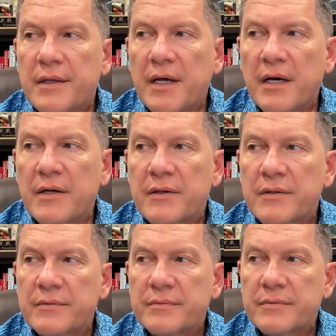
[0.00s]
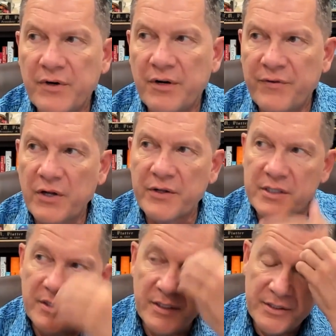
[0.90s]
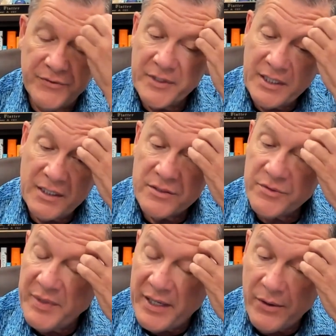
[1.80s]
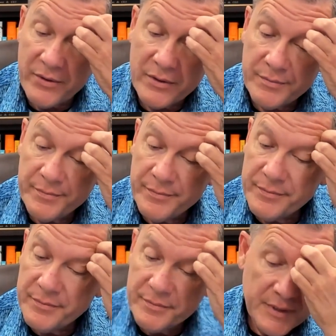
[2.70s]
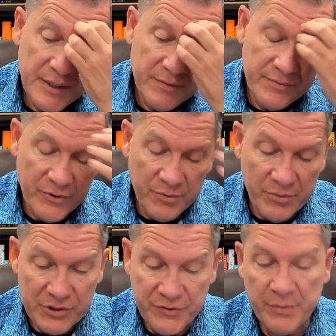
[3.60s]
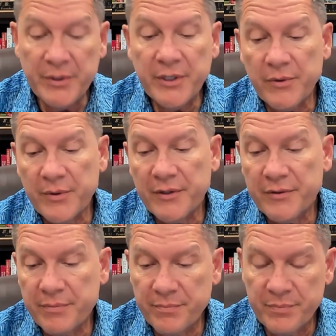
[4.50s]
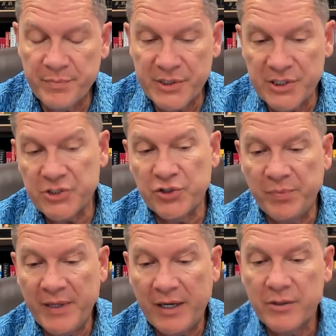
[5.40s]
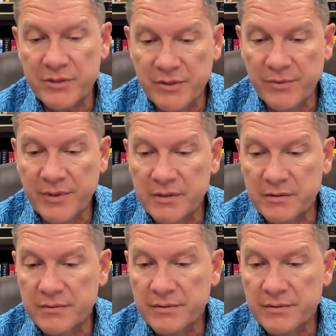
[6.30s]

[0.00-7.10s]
Yeah. Of all the different kinds of power that we're most familiar with, positional power is the one